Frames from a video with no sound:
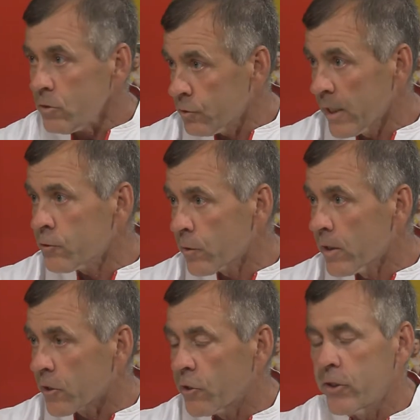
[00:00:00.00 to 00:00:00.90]
that's
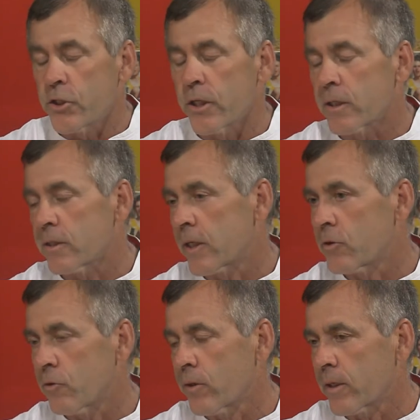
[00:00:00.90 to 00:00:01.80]
really encouraging, because I
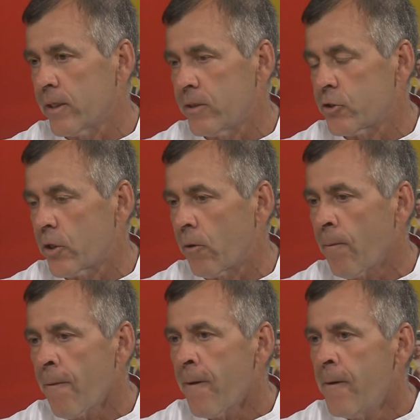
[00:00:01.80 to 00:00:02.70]
told the kids, you know,
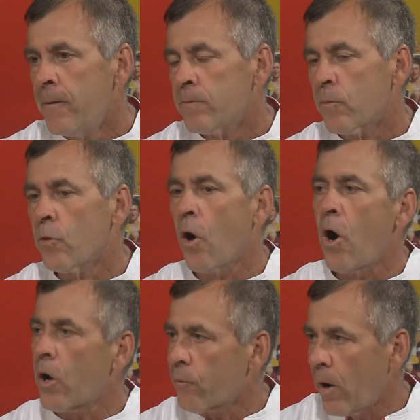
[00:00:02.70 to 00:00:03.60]

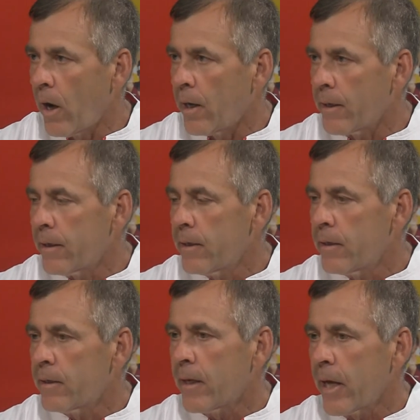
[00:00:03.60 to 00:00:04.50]
long run,
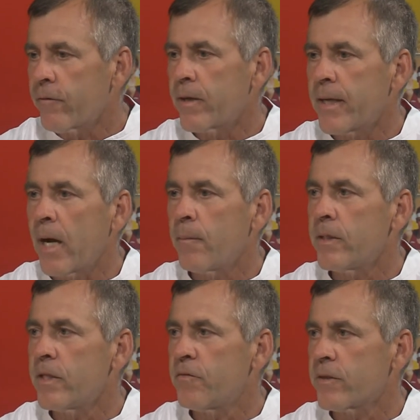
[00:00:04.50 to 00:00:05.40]
having a dominant
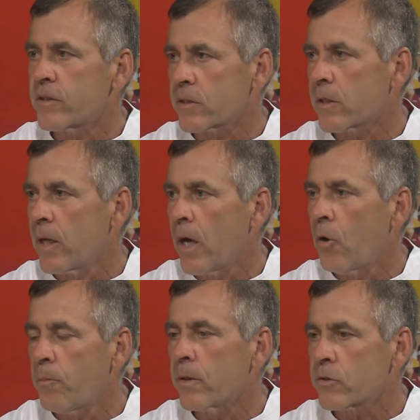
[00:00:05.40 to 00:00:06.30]
defense is going to
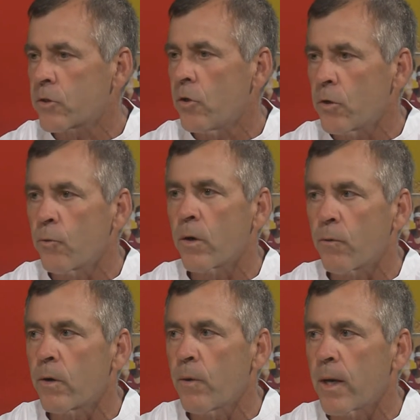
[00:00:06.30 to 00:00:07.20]
help us go to where
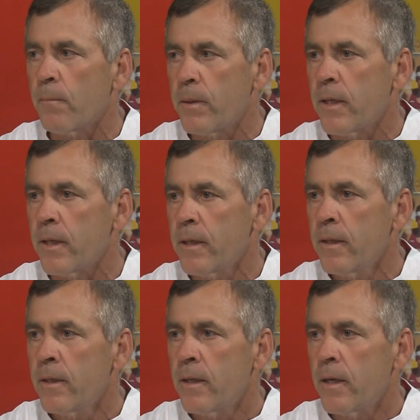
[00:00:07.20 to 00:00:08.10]
we want to be,
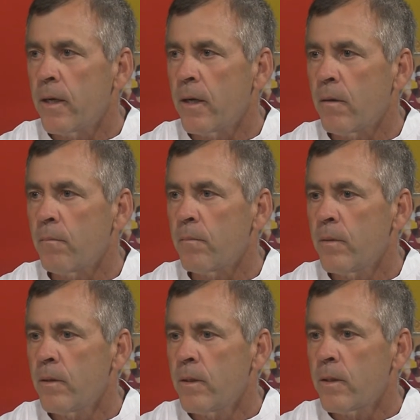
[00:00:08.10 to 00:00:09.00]

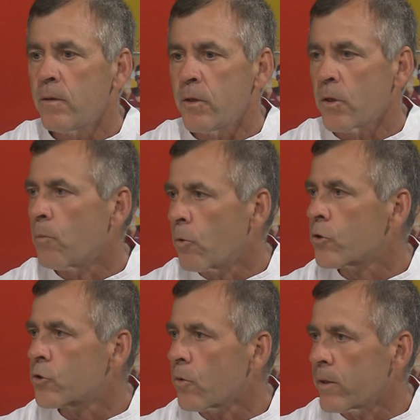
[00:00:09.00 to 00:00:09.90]
you know, more
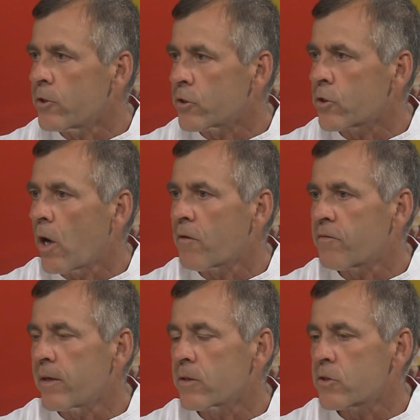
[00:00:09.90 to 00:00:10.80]
so than just
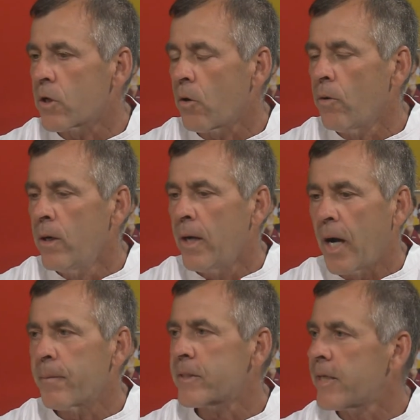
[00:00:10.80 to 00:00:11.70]
offense. So
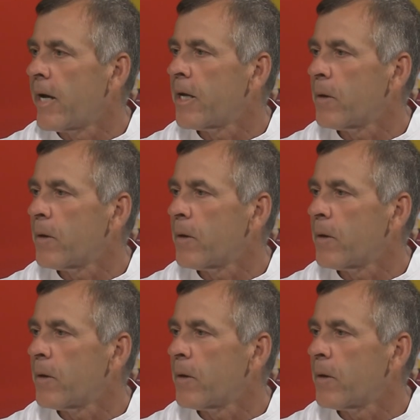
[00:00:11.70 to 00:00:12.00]
I'm excited